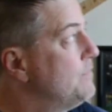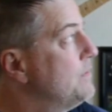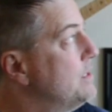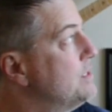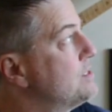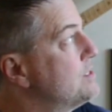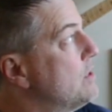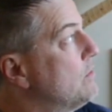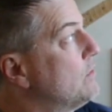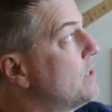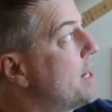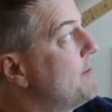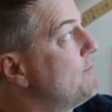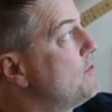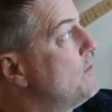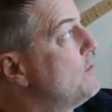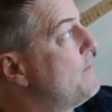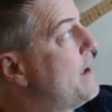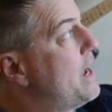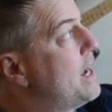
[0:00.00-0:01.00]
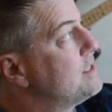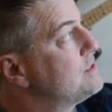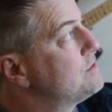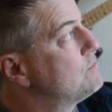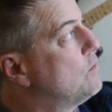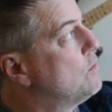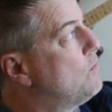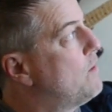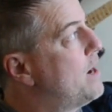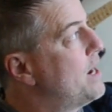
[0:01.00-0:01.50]
So a lot of you have asked,
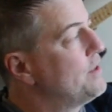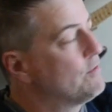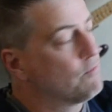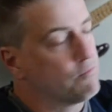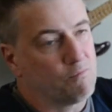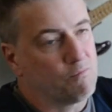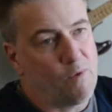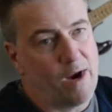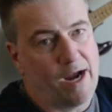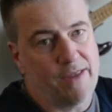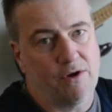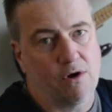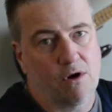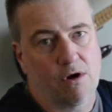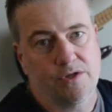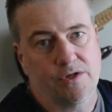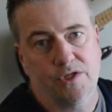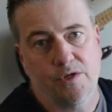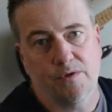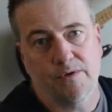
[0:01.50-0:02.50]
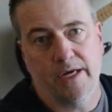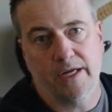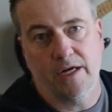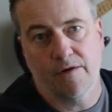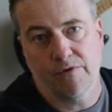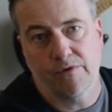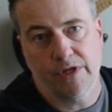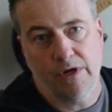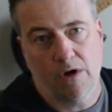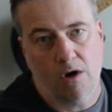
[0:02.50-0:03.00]
well, why the R2 nut
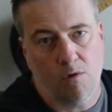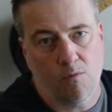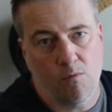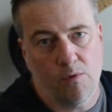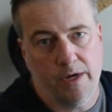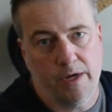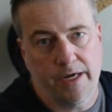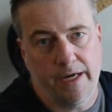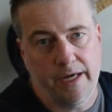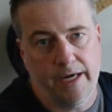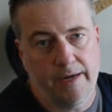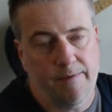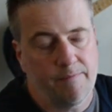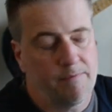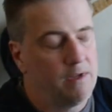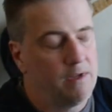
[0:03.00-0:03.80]
over the R1 nut?